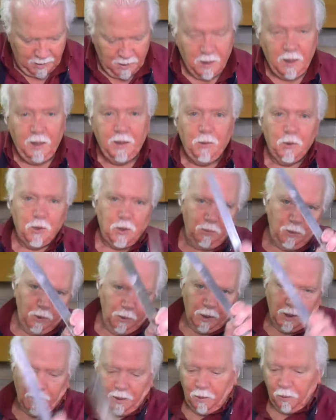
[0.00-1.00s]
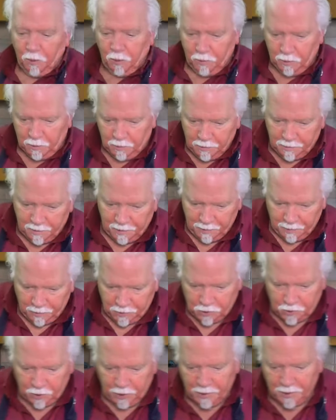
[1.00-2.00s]
And use a ruler or other
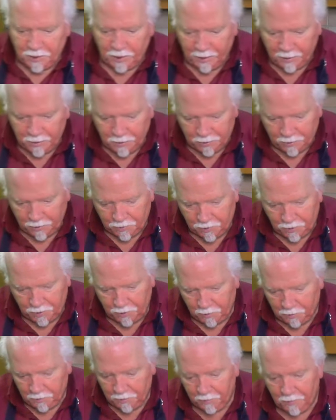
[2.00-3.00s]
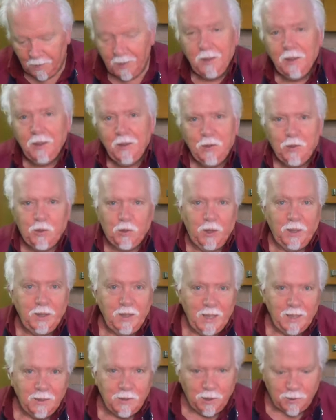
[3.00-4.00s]
straight edge just to straighten the
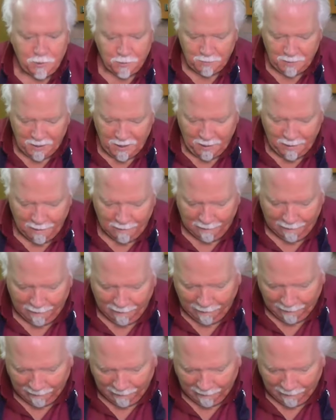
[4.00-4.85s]
edges. Hey.